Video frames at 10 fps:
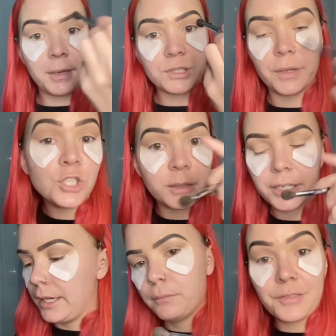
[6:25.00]
the way that I
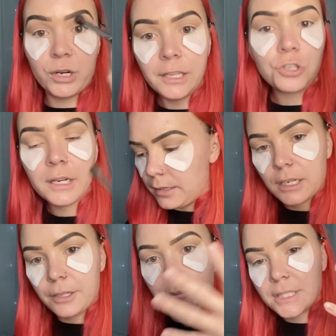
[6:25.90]
like to do my
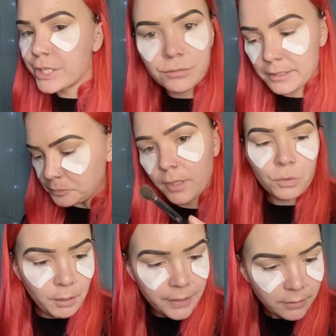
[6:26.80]
eyeshadow.
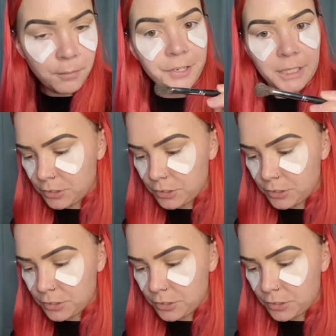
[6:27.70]
So